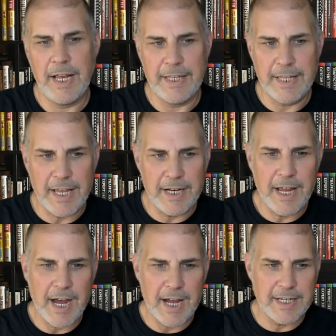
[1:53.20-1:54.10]
And
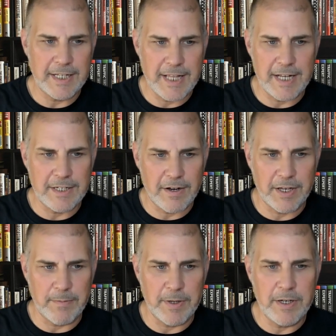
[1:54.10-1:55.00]
then I take that
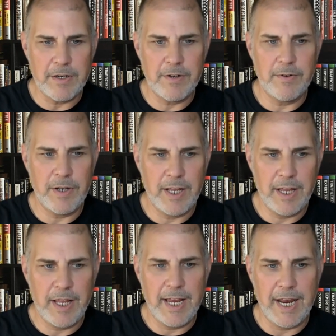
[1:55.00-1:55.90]
document
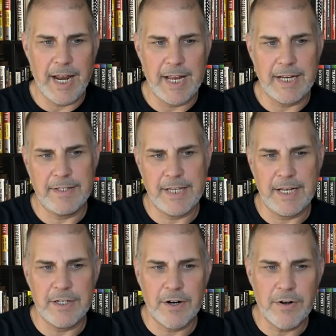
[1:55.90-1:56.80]
and I
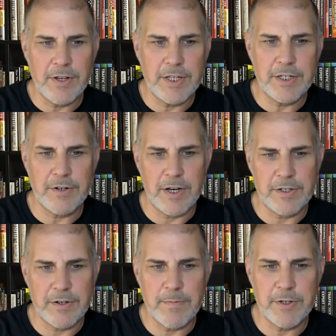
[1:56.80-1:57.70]
say, turn this
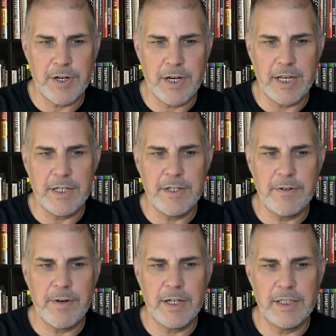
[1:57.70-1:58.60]
transcription
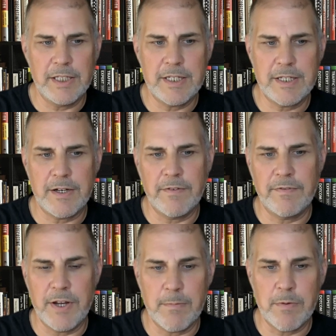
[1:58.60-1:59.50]
into a list of
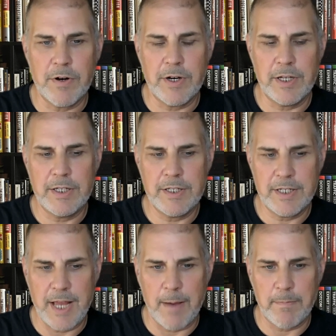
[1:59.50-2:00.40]
numbered
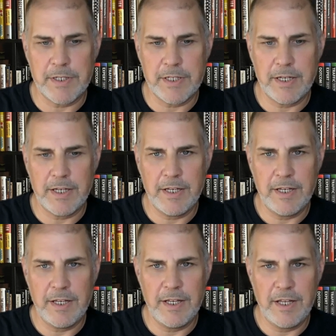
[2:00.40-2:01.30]
steps.
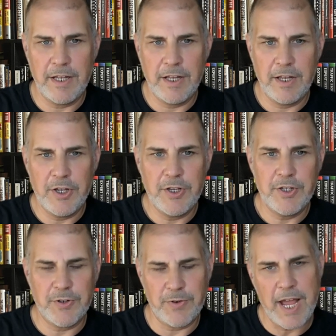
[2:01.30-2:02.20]

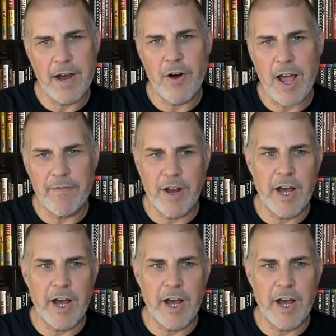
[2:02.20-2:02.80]
So now I've